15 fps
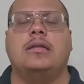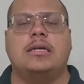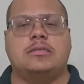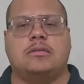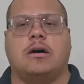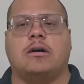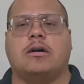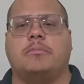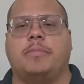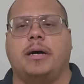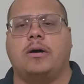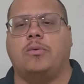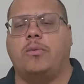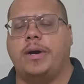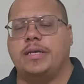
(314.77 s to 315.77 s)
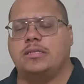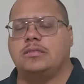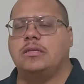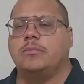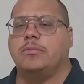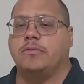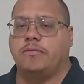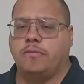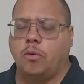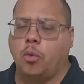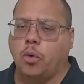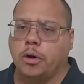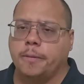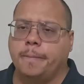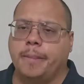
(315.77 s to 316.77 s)
Let's talk about waste number
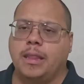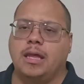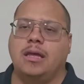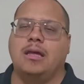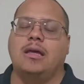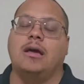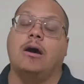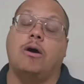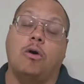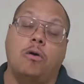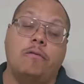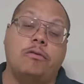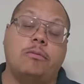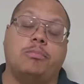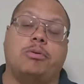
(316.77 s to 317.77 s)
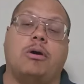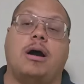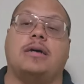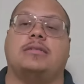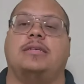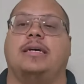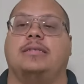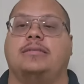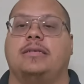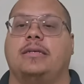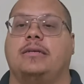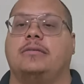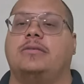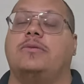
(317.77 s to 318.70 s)
four, over-processing.